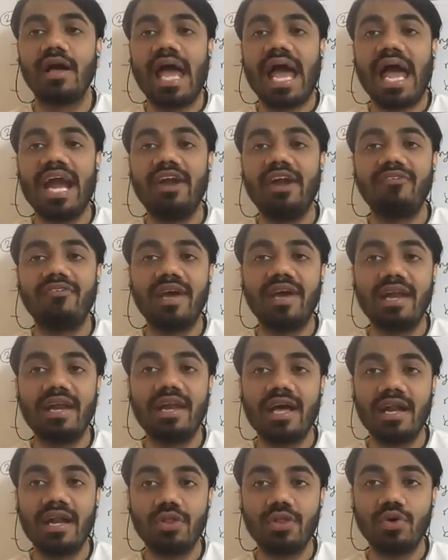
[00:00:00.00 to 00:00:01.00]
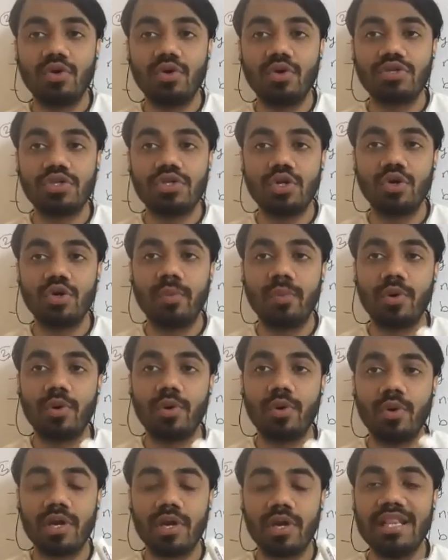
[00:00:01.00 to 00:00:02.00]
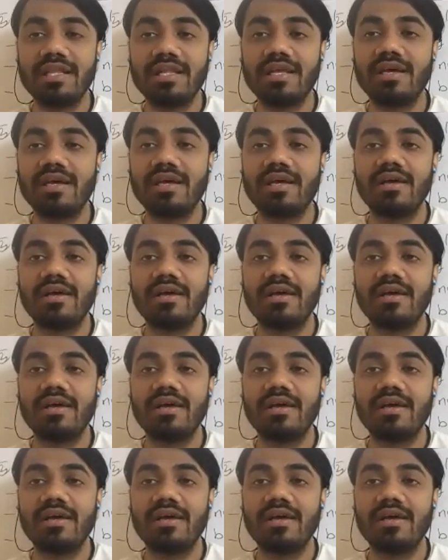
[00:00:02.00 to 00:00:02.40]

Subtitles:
and where are those 2 proteins